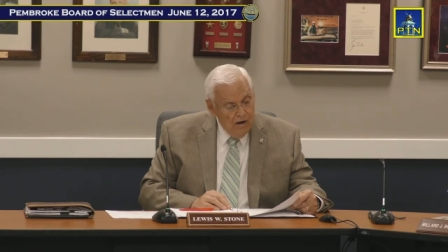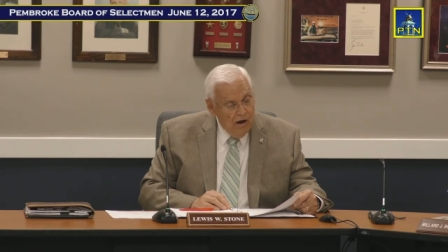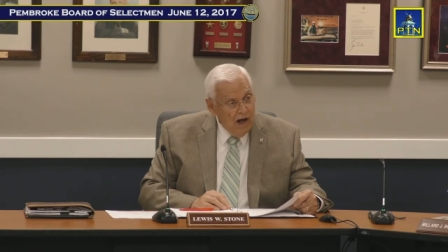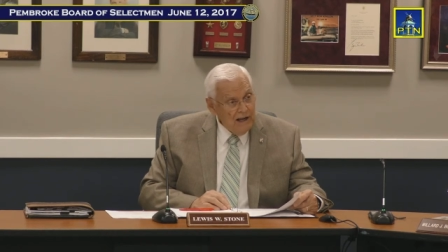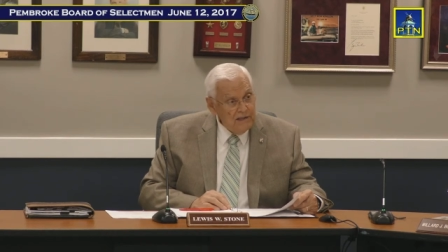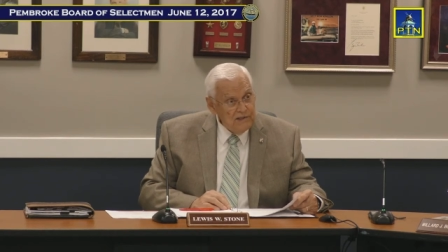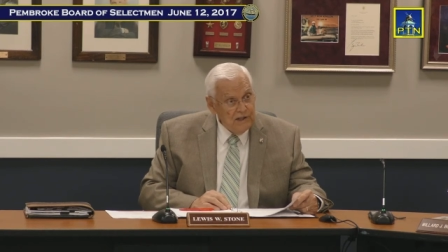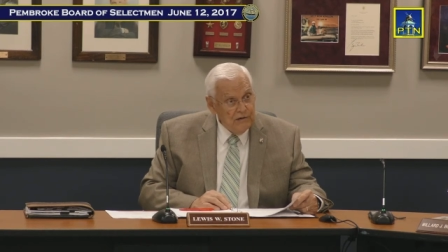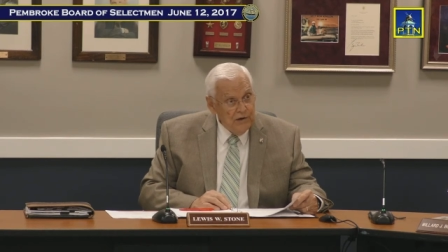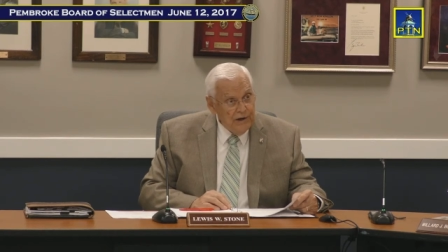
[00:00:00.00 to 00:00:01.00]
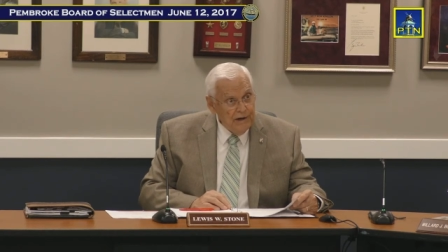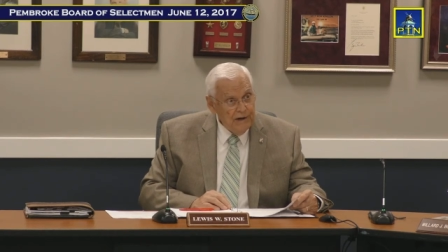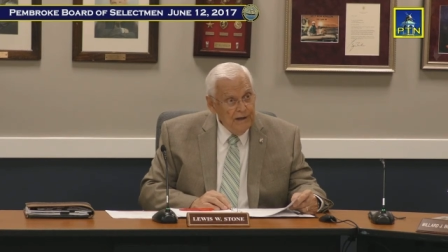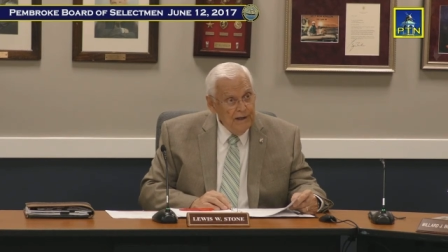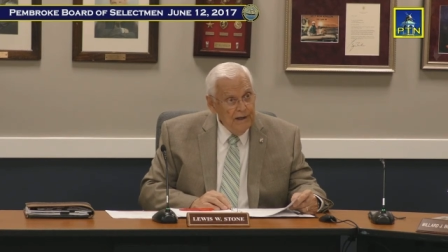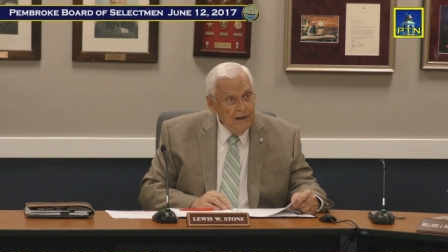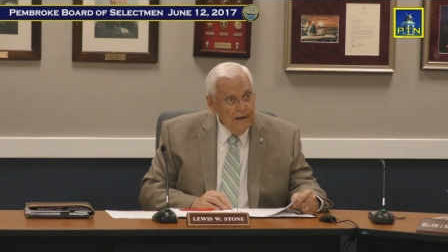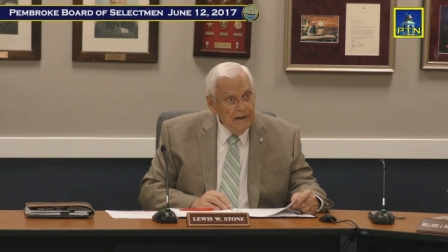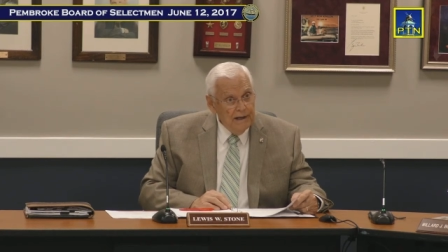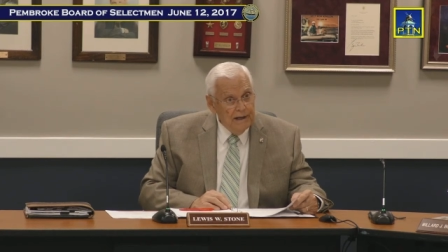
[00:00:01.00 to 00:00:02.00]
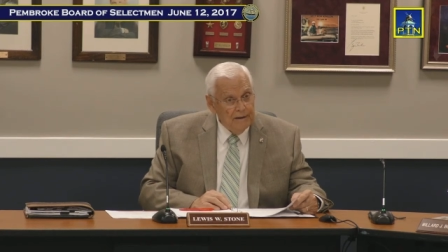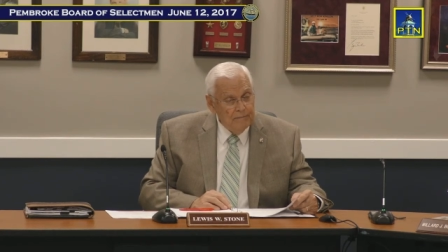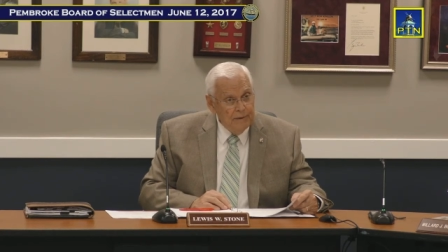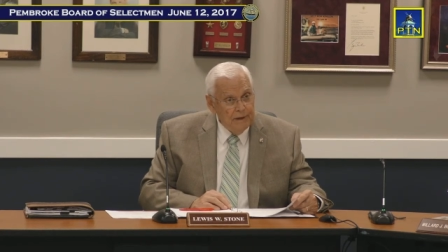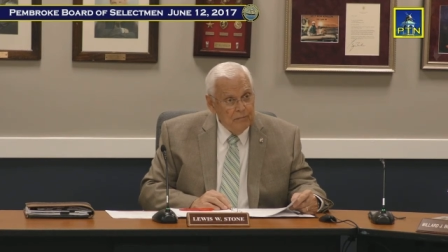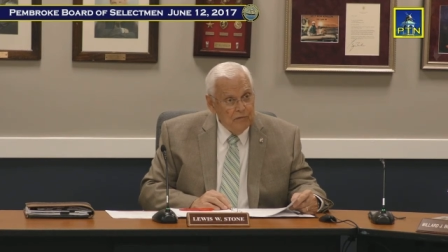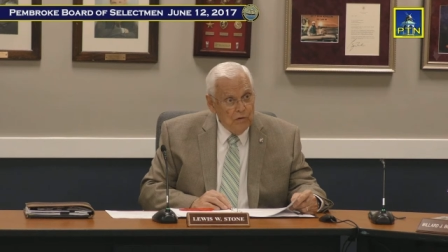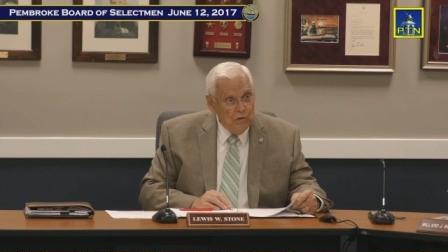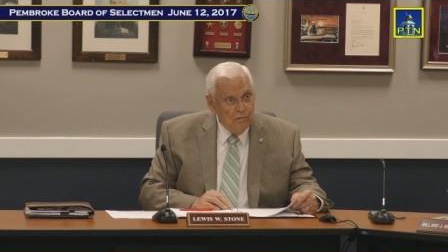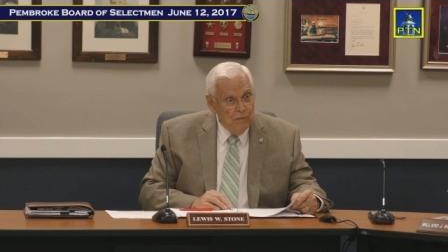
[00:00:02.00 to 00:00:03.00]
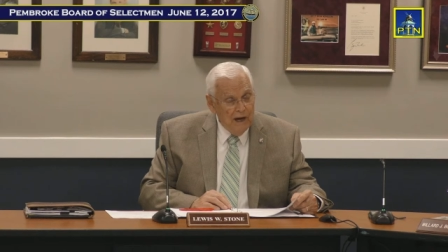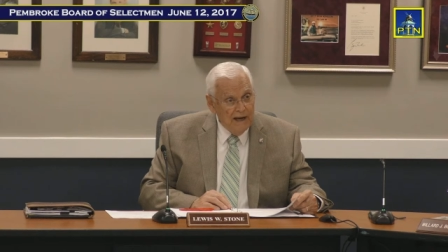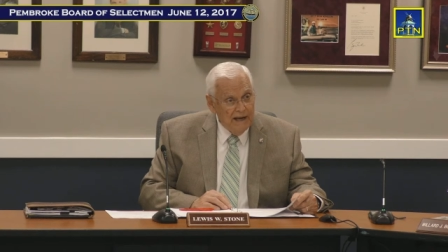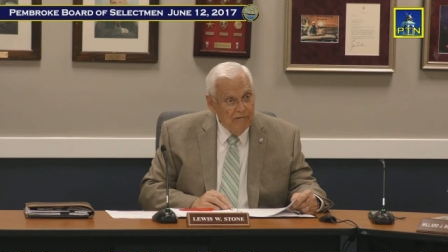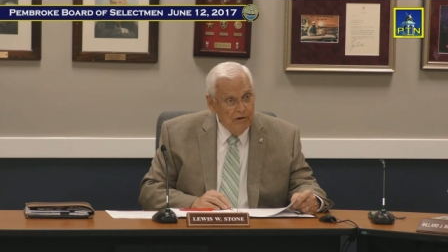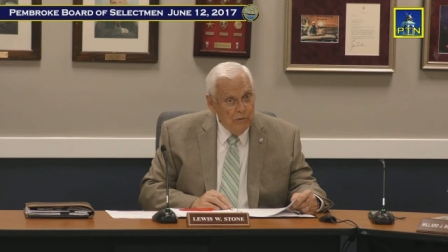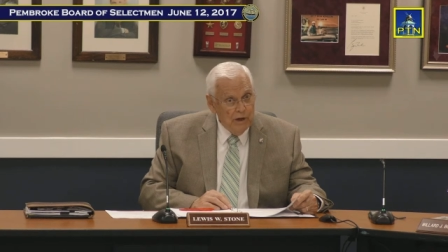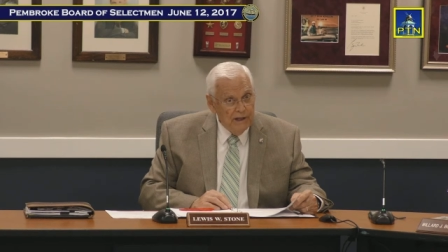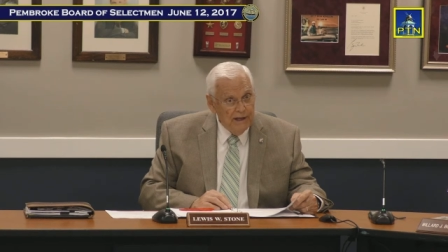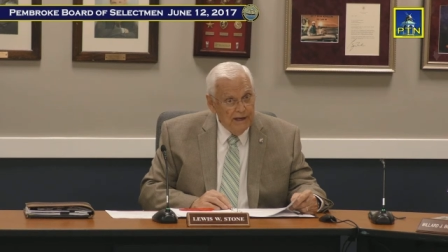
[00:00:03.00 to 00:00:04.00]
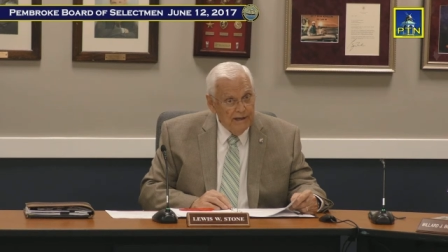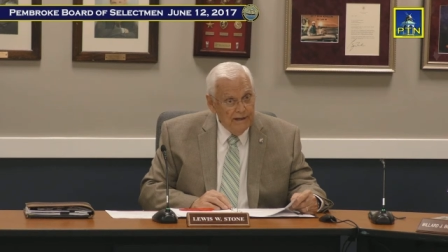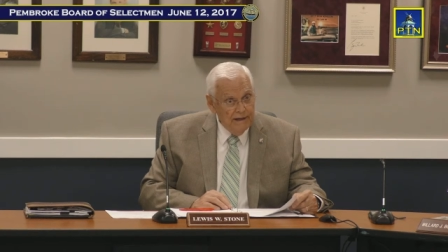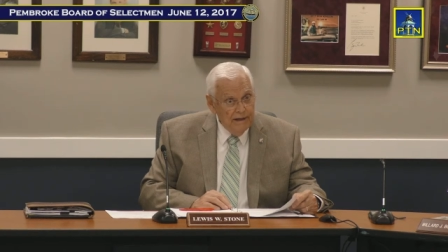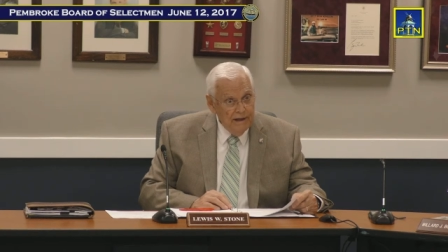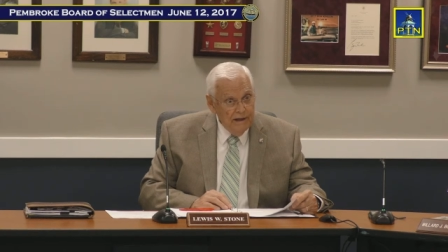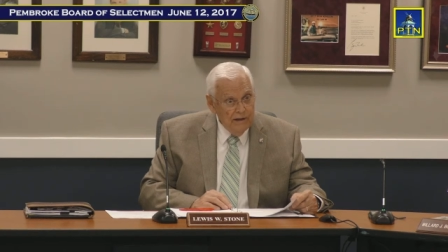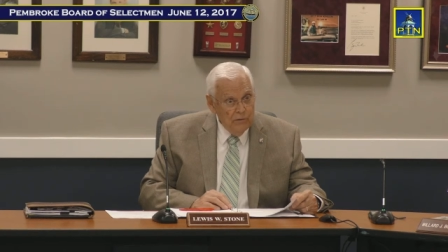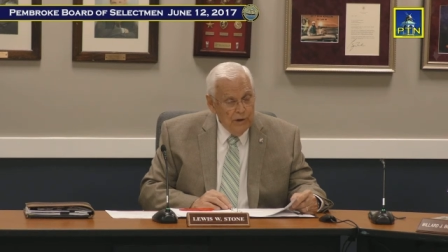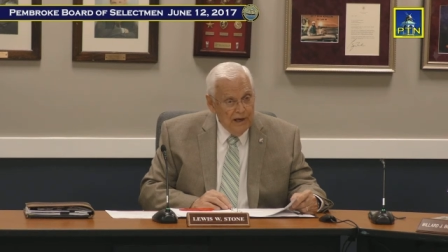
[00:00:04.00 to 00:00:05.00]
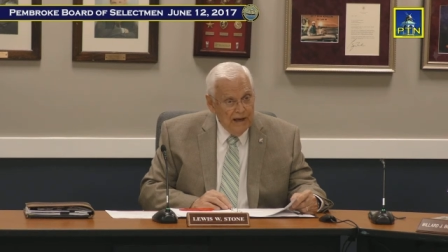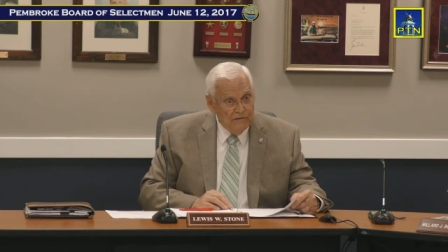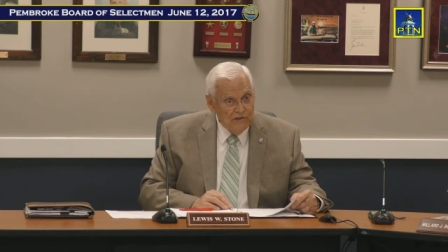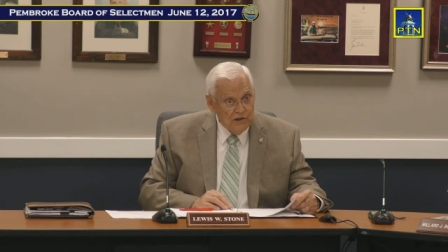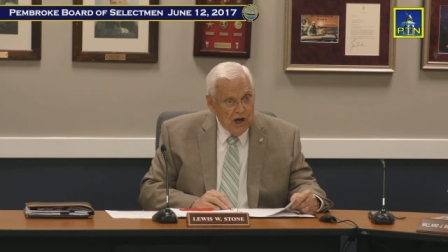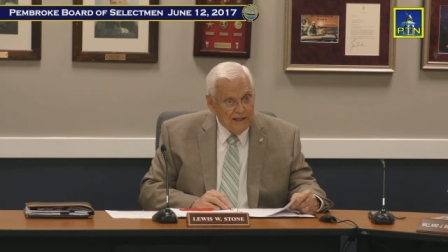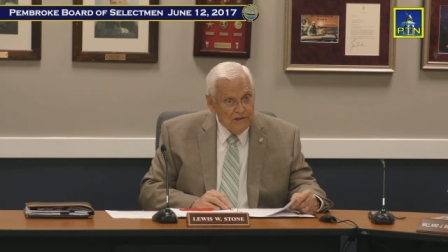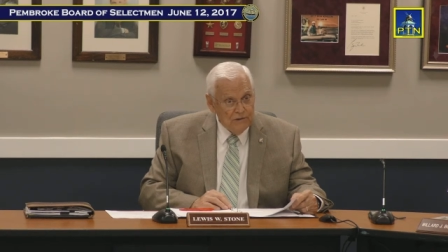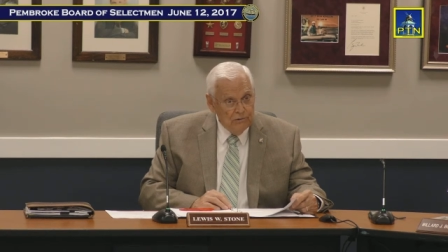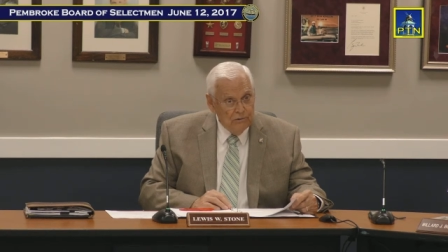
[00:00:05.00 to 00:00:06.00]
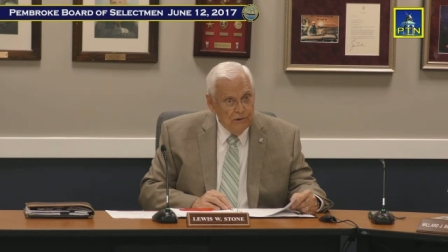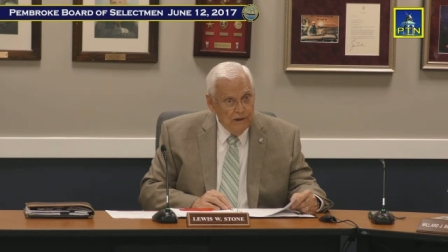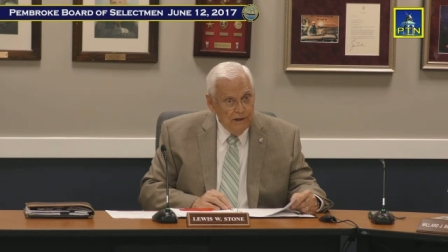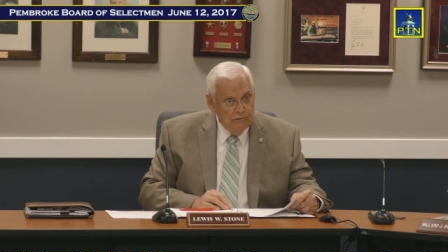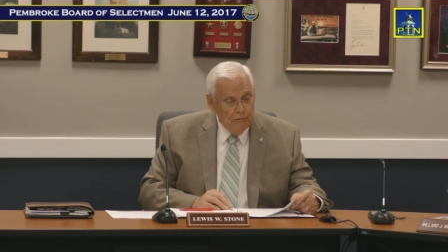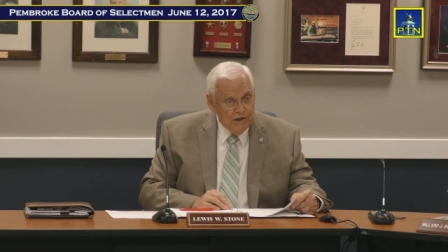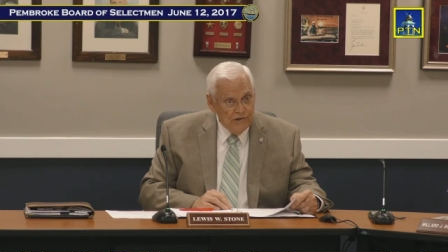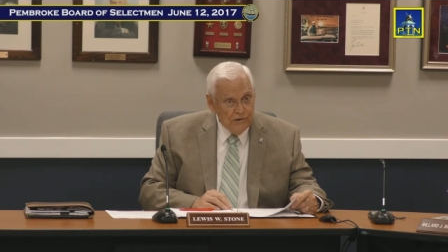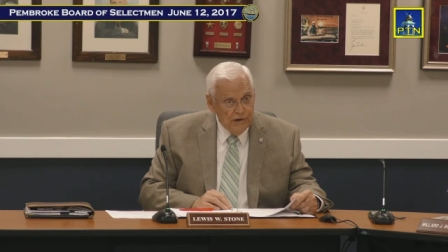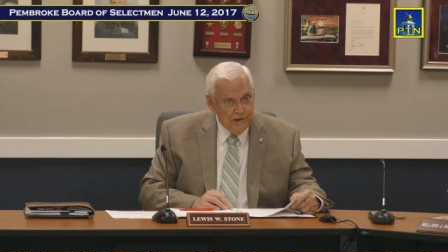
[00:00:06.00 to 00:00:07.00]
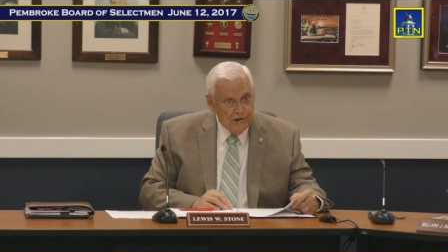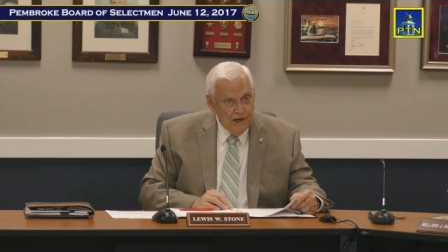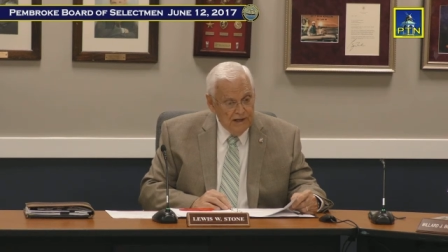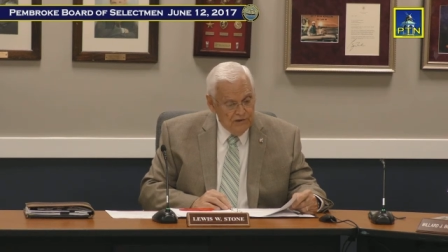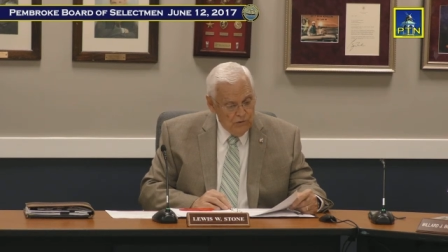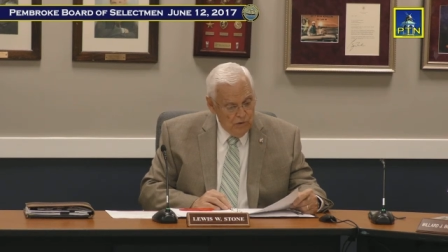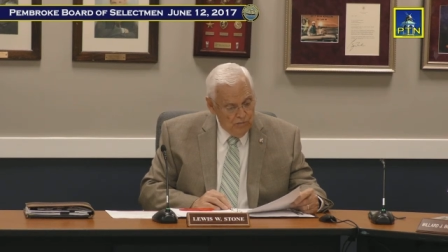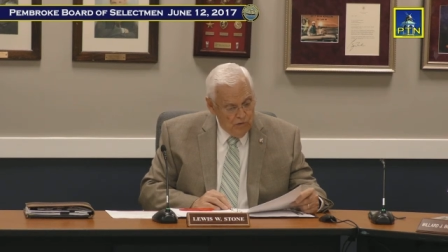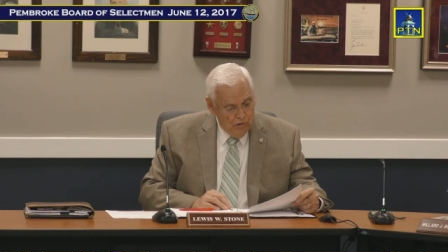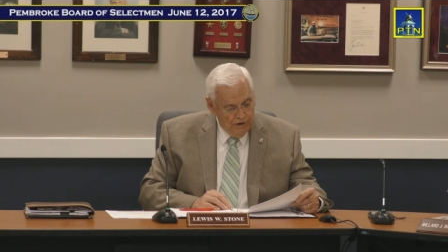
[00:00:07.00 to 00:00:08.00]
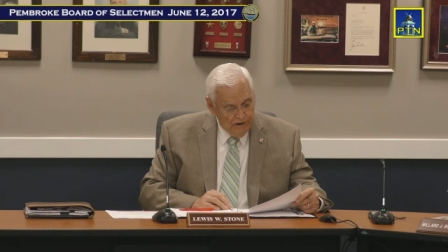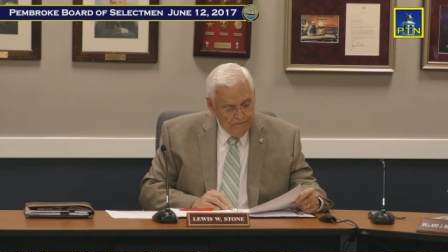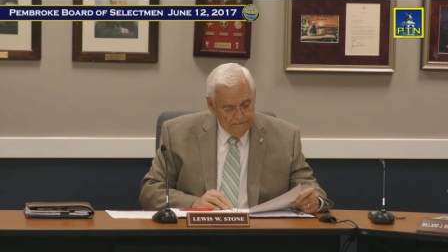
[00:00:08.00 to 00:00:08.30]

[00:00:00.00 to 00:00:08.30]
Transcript: All is in order, uh, been approved by everyone that we have sought to research and to approve it.